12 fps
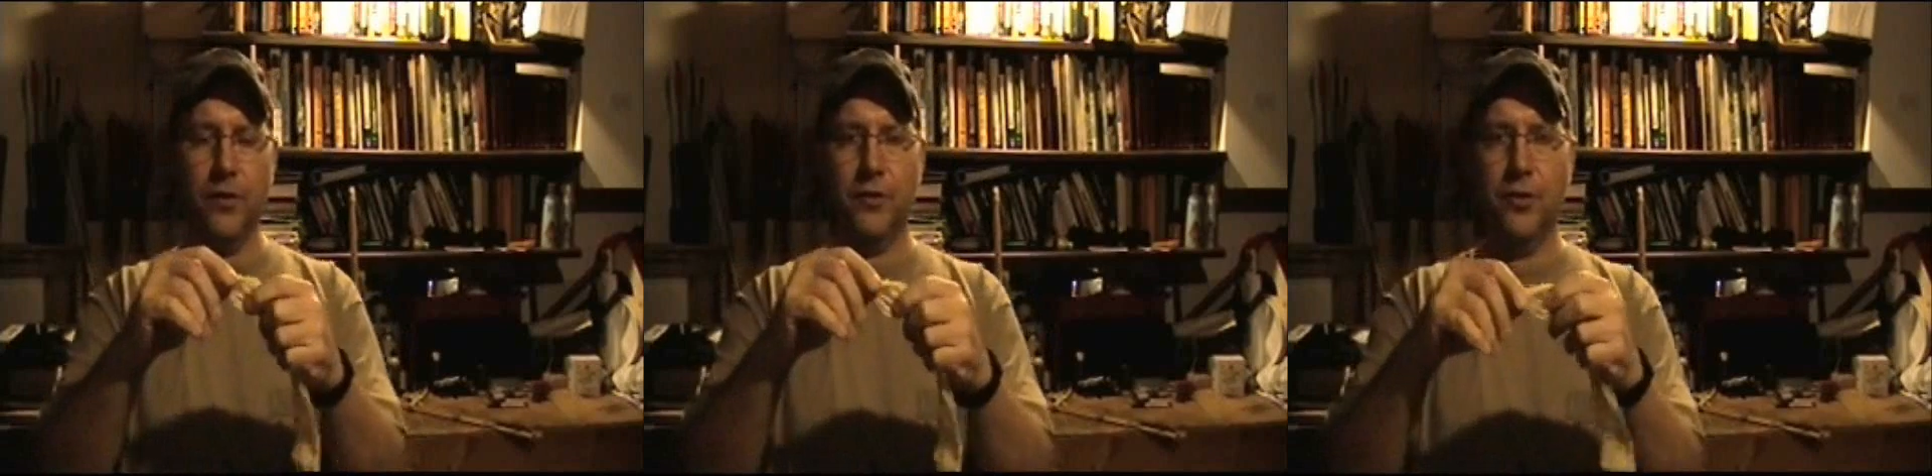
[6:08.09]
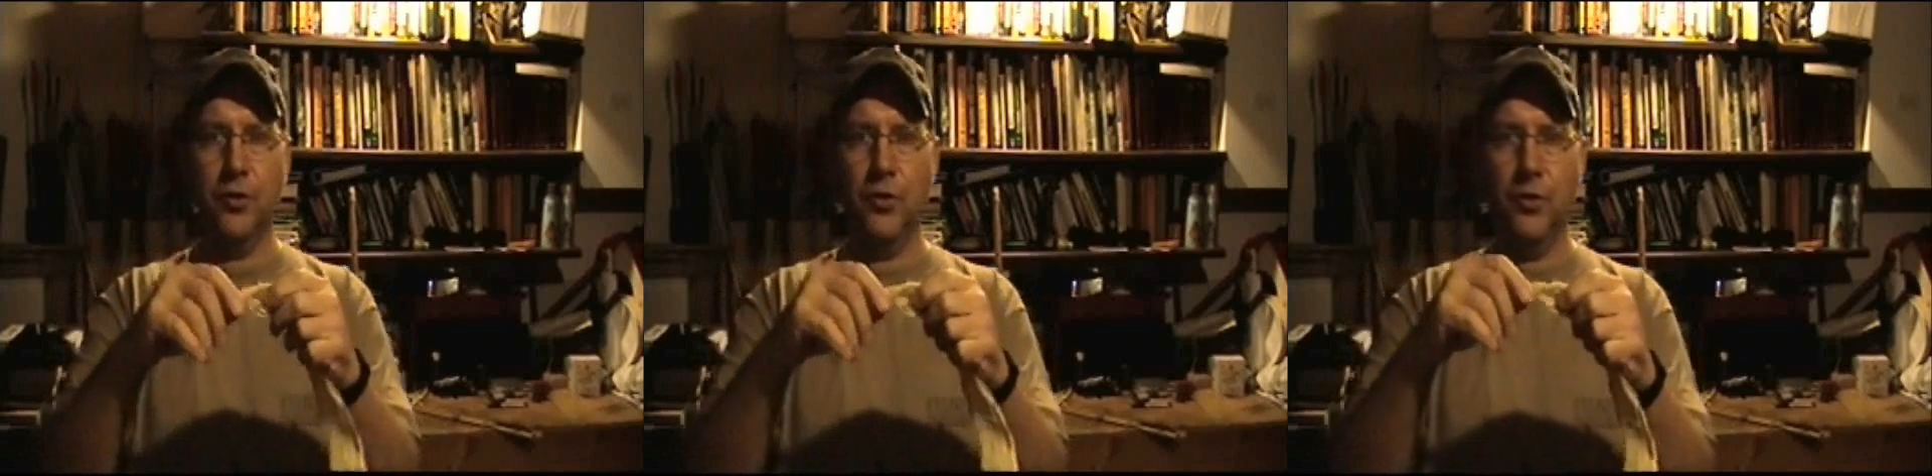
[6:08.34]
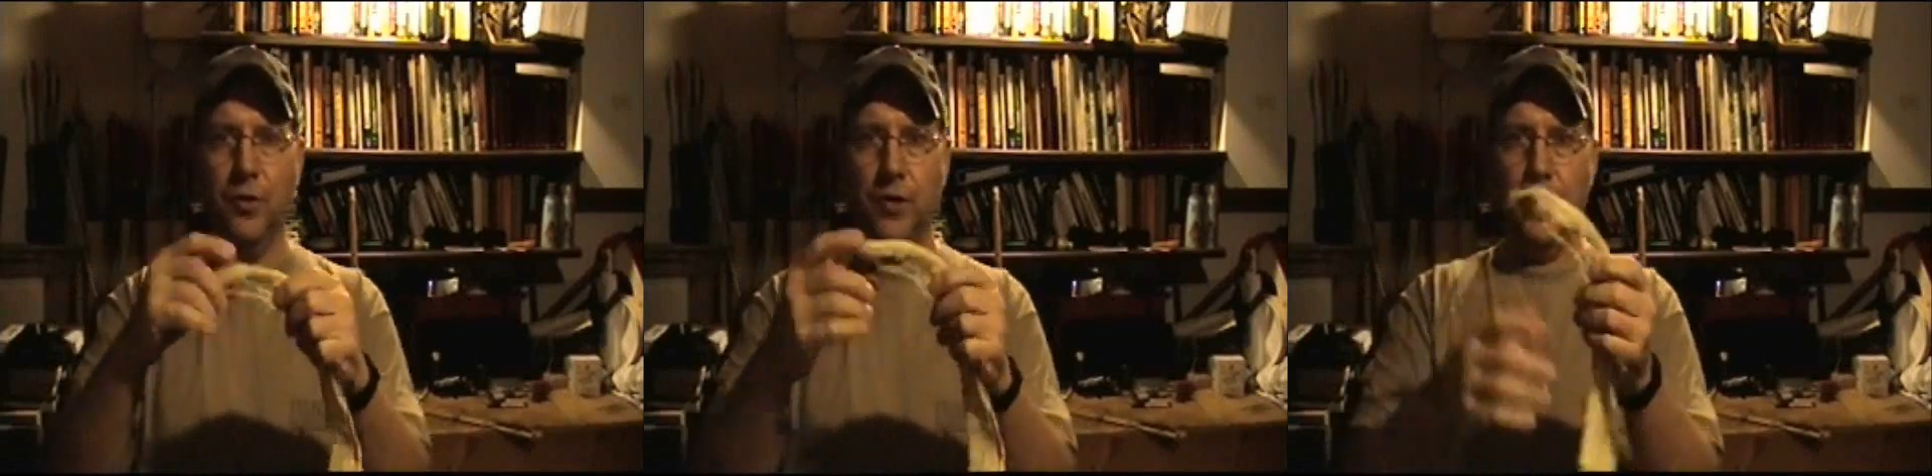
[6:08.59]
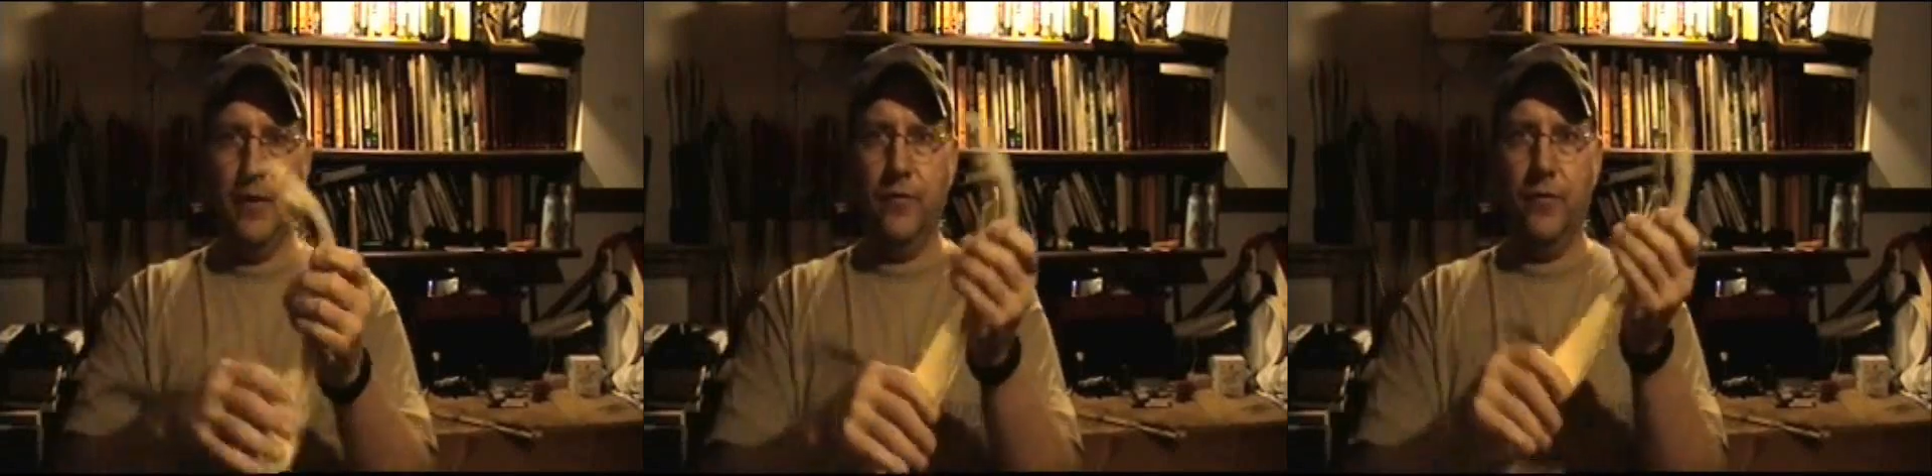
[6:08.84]
to,
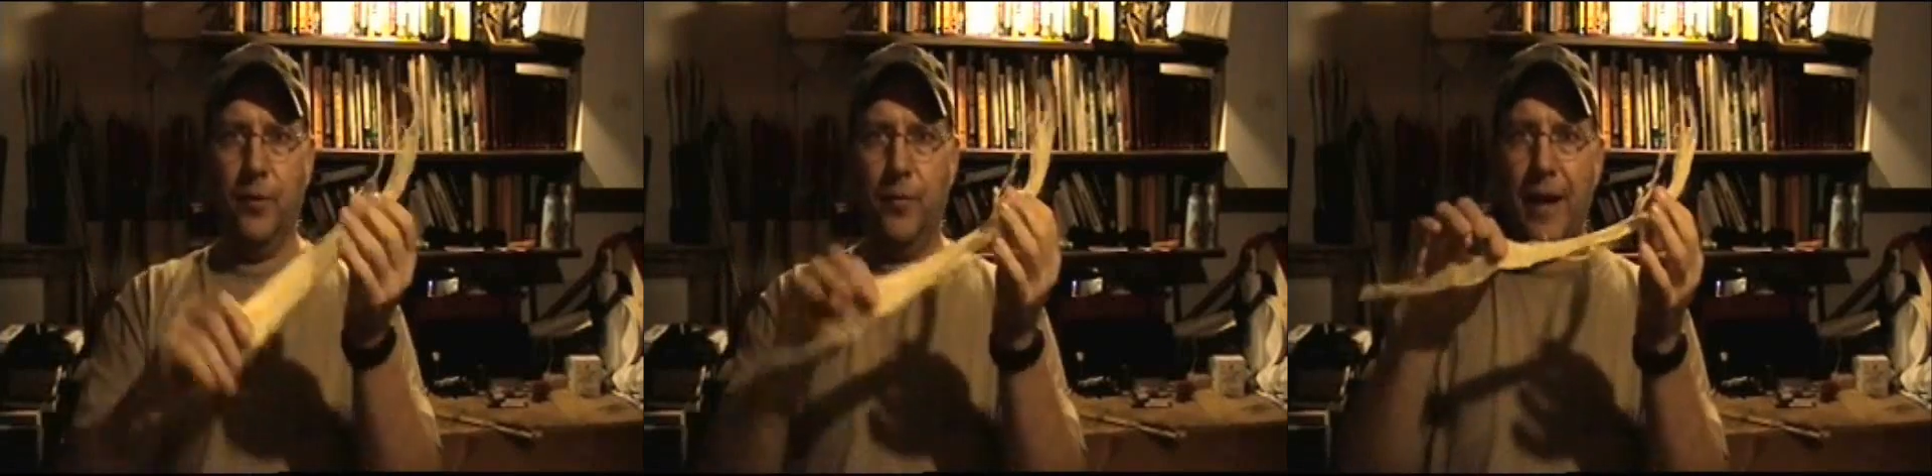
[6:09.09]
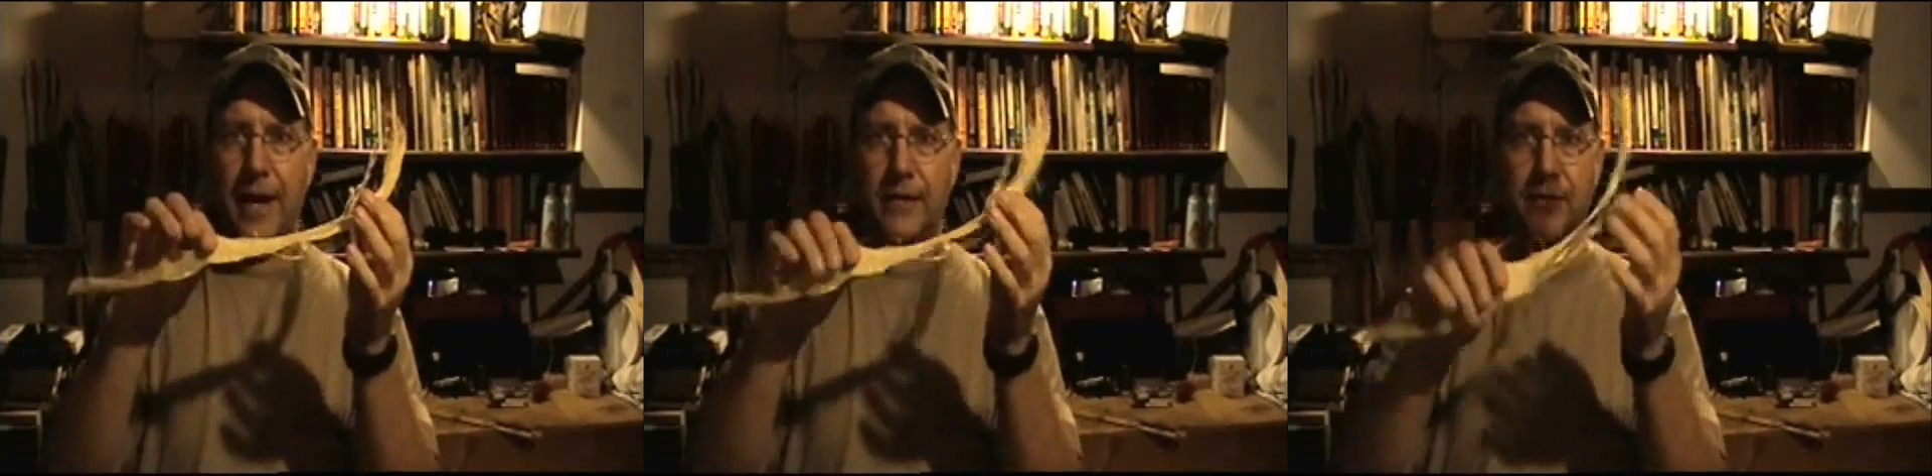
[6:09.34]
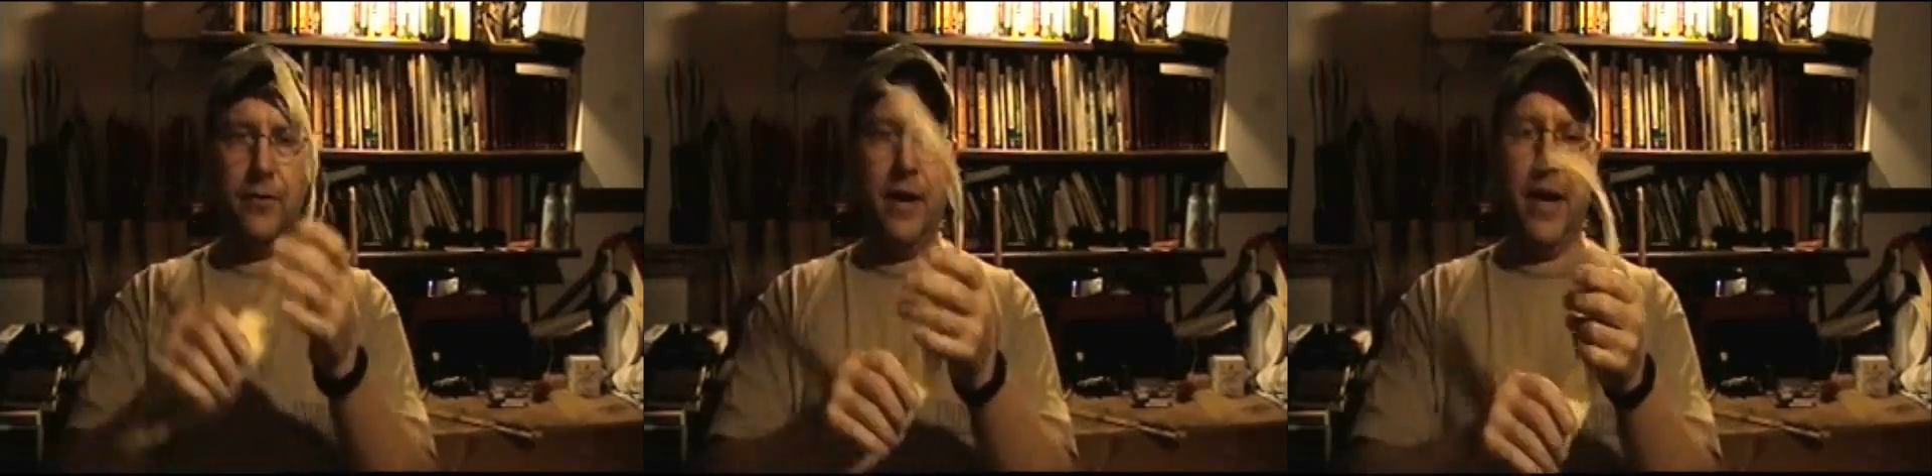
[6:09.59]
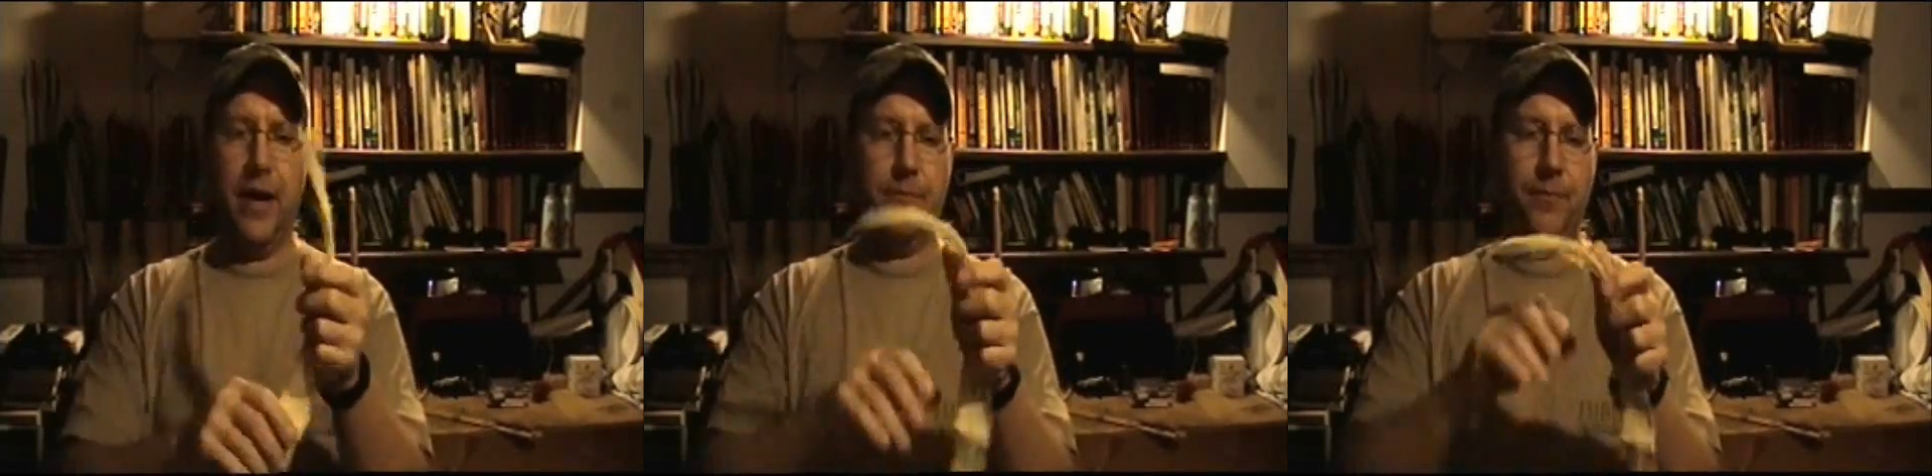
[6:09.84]
for a back
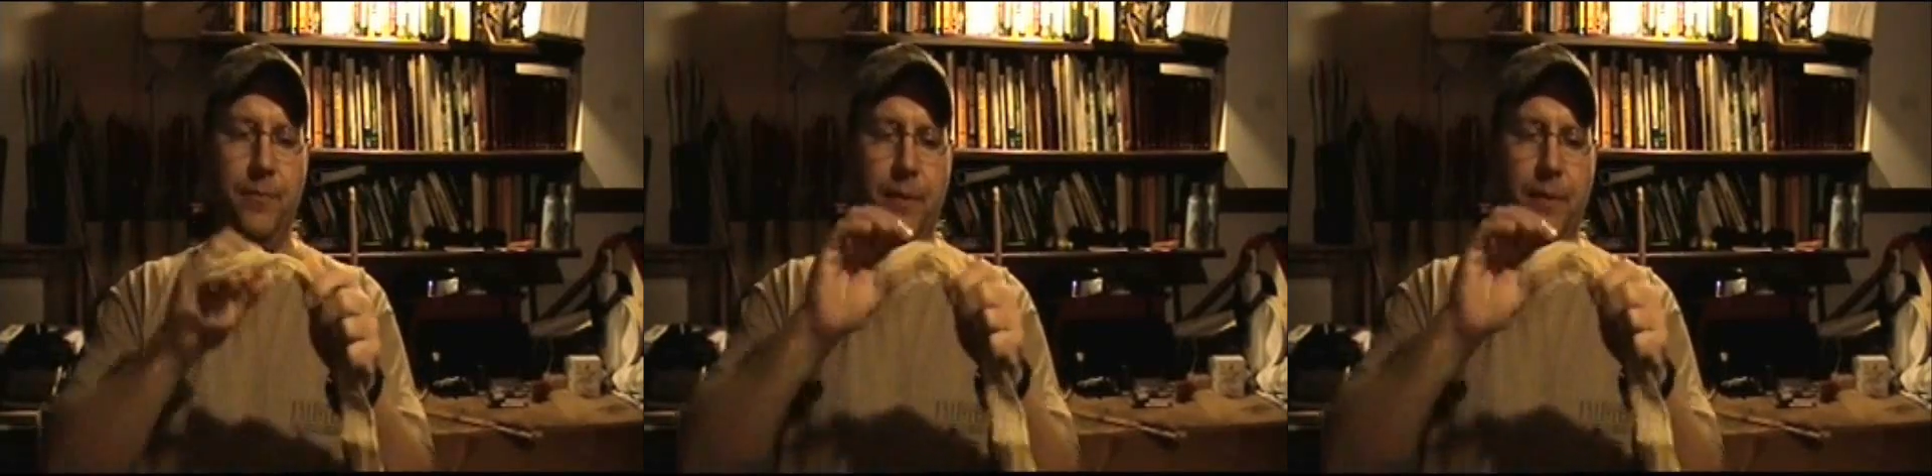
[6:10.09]
strap,